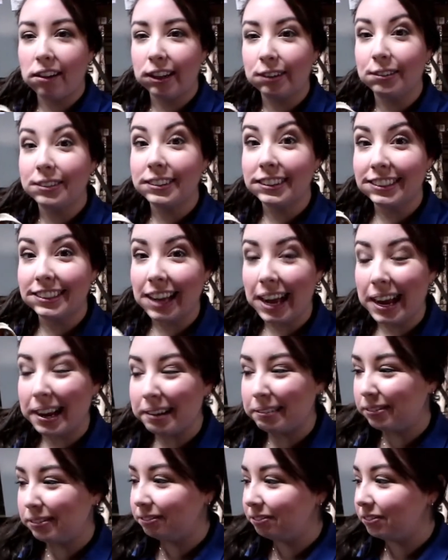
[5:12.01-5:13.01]
Having a snack.
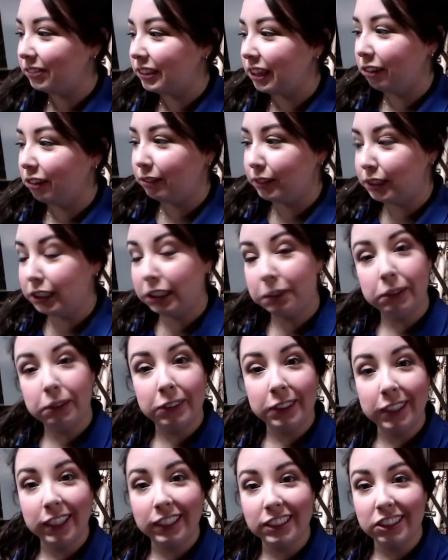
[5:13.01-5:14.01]
we're just
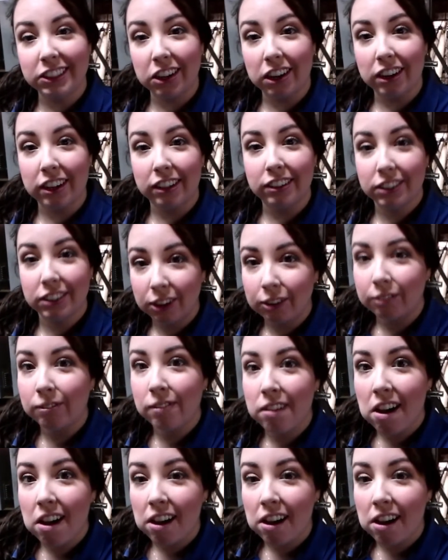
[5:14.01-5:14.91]
about to get started, so